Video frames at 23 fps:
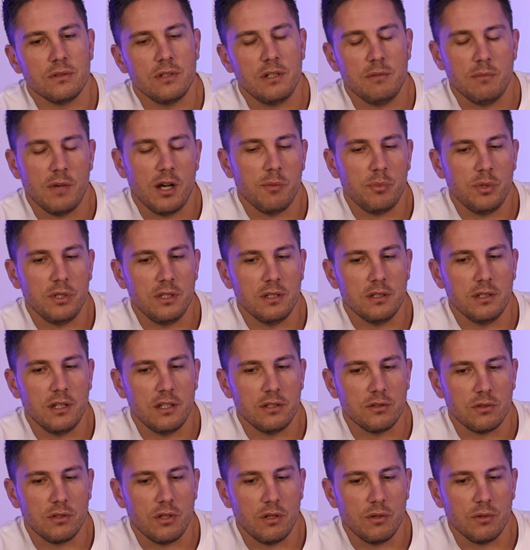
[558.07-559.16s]
in my opinion,
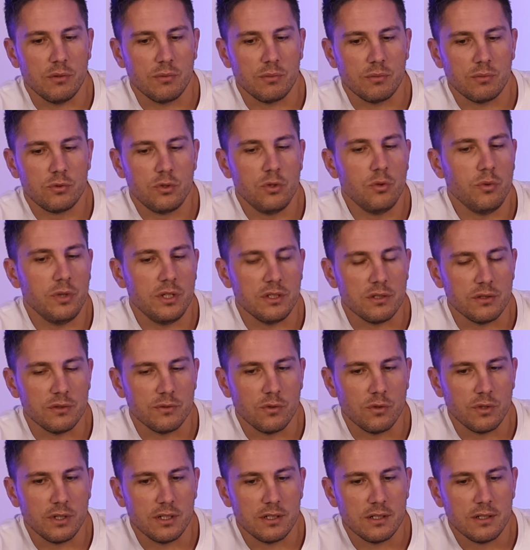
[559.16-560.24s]
there are 2 reasons
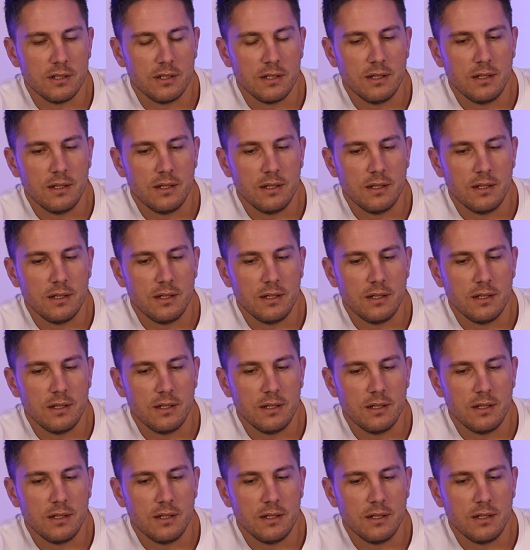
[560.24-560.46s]
for it.